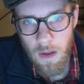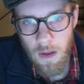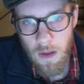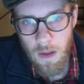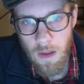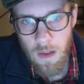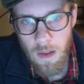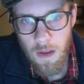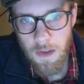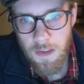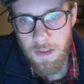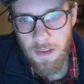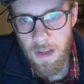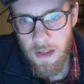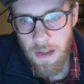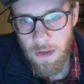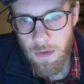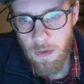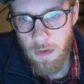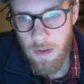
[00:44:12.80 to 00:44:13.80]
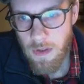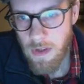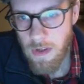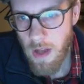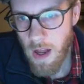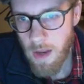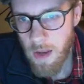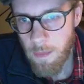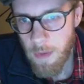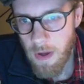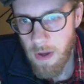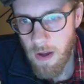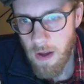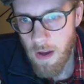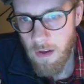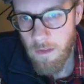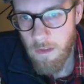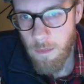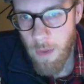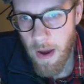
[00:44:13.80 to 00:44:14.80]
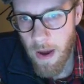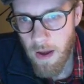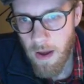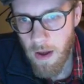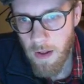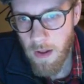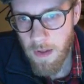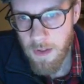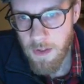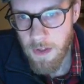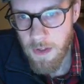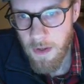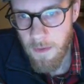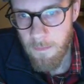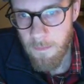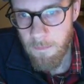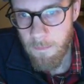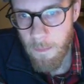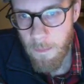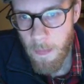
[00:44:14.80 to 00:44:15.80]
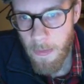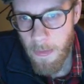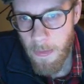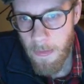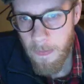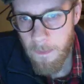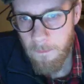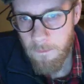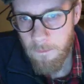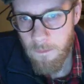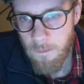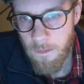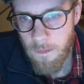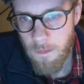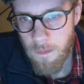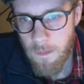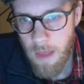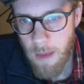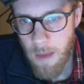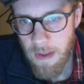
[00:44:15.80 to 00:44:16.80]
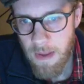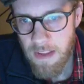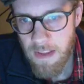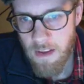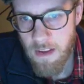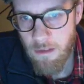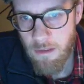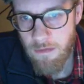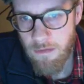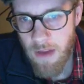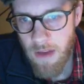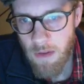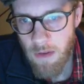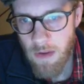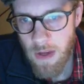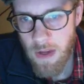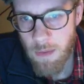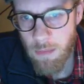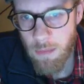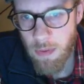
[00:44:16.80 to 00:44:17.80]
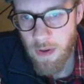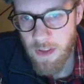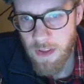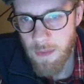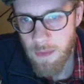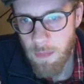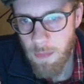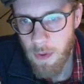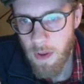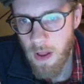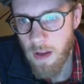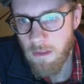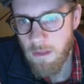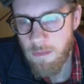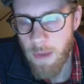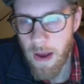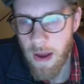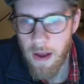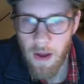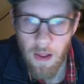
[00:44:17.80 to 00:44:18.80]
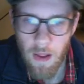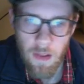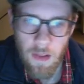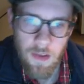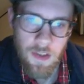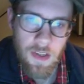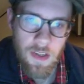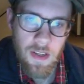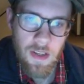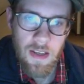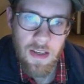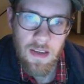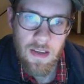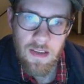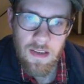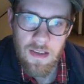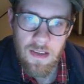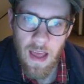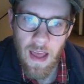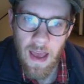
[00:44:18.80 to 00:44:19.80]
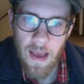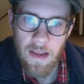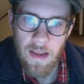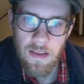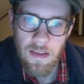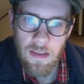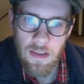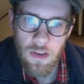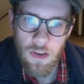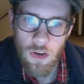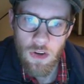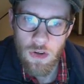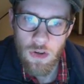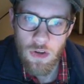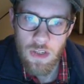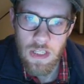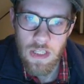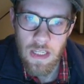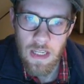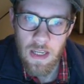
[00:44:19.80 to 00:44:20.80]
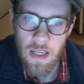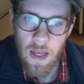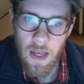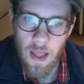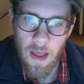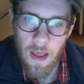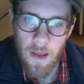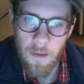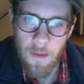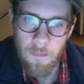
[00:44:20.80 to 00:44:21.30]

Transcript: The central dogma of biology, that means the founding principle of biology, is that your DNA